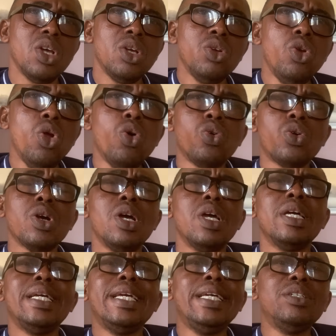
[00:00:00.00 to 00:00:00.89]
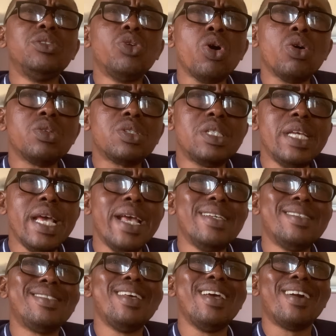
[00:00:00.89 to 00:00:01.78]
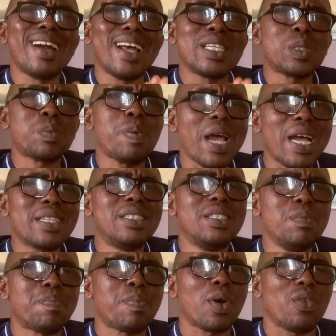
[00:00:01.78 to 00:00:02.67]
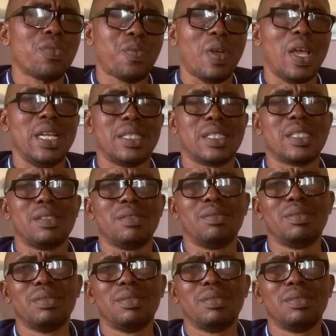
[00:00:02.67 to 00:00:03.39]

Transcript: Look, in those days, they respect the prophet.